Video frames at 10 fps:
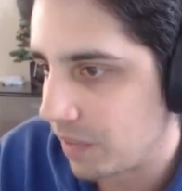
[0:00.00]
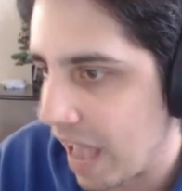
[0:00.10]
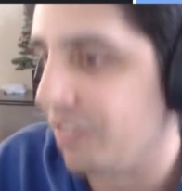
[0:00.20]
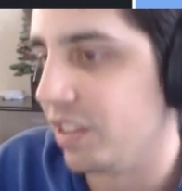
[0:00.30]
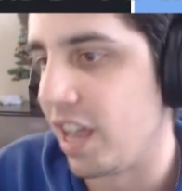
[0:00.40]

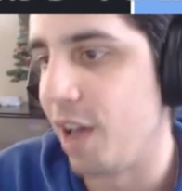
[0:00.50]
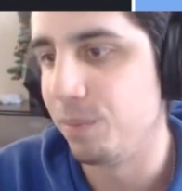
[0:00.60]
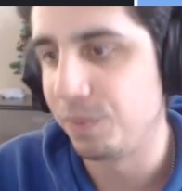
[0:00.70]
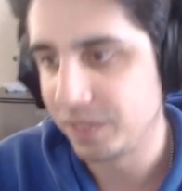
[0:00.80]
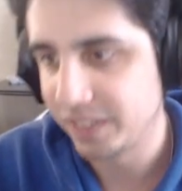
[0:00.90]
at the time.
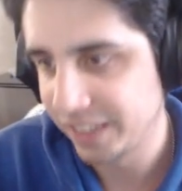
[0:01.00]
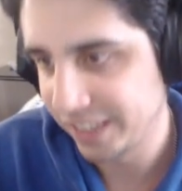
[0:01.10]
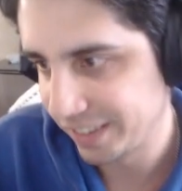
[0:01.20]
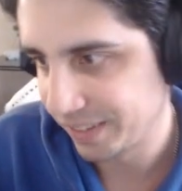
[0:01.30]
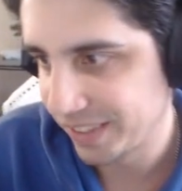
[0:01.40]

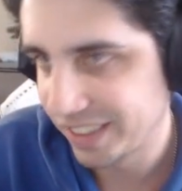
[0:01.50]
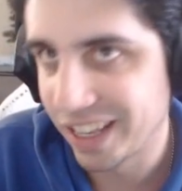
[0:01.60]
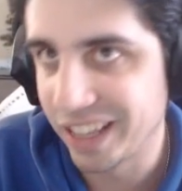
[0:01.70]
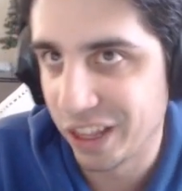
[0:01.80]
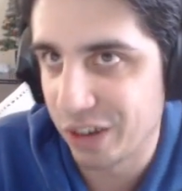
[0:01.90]

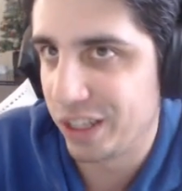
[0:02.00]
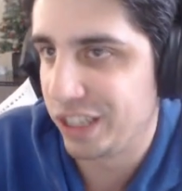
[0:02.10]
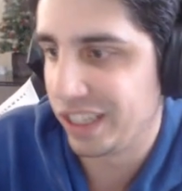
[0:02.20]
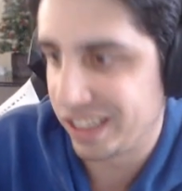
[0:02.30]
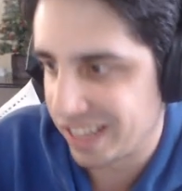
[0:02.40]
It
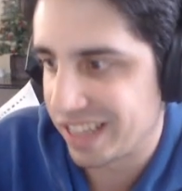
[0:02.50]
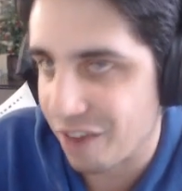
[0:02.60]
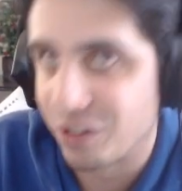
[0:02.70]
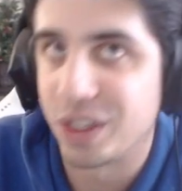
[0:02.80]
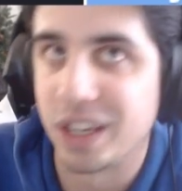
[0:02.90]
literally says
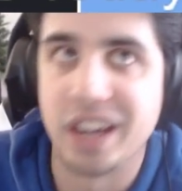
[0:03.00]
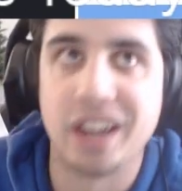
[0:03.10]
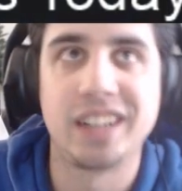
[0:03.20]
everything here.